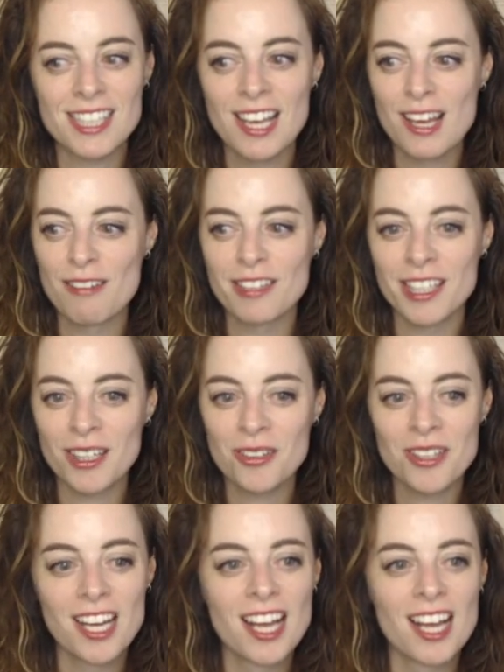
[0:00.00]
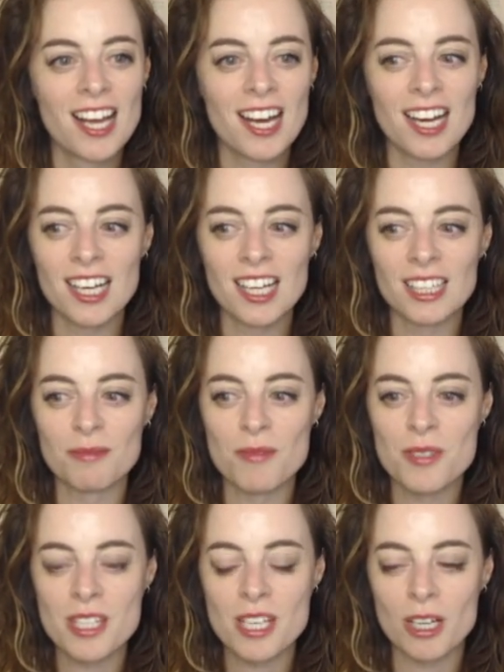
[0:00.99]
this video.
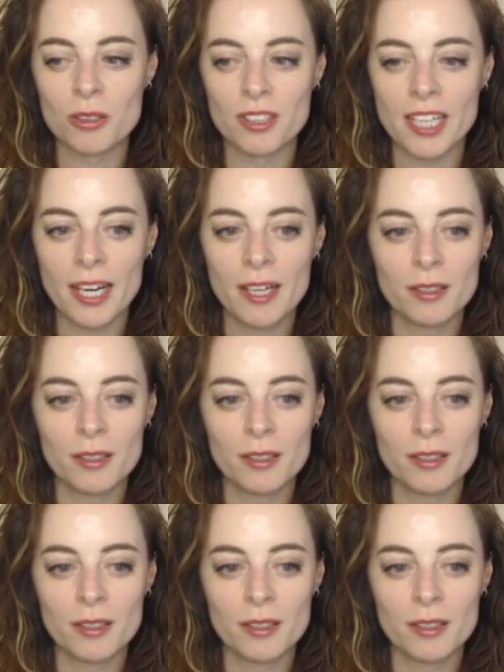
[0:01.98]
So